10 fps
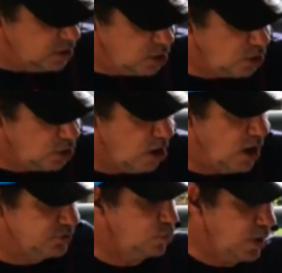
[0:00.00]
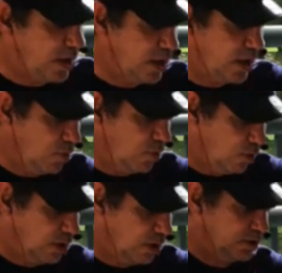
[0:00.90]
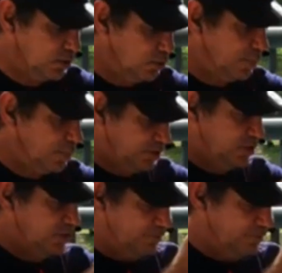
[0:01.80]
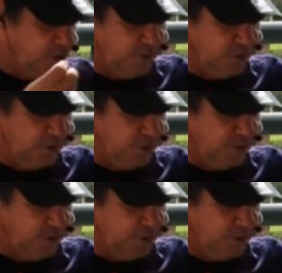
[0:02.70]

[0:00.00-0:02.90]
costs way more than you budgeted for.